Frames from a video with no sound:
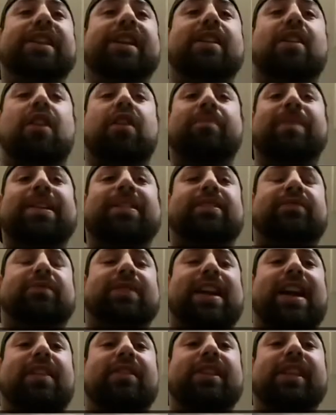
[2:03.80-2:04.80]
augmented
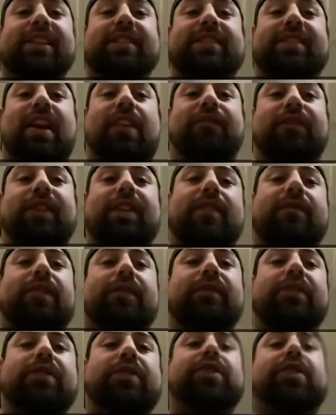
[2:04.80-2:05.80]
reality is definitely of the
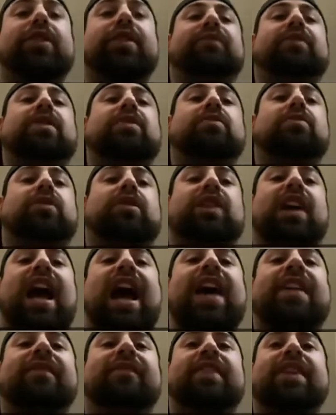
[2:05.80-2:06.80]
future. We're
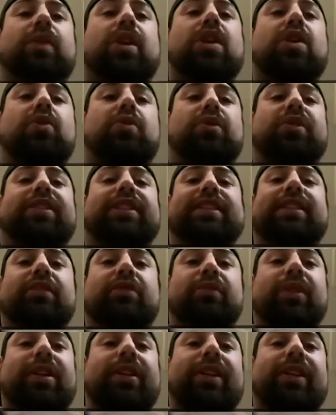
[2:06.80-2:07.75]
kind of there. We're still really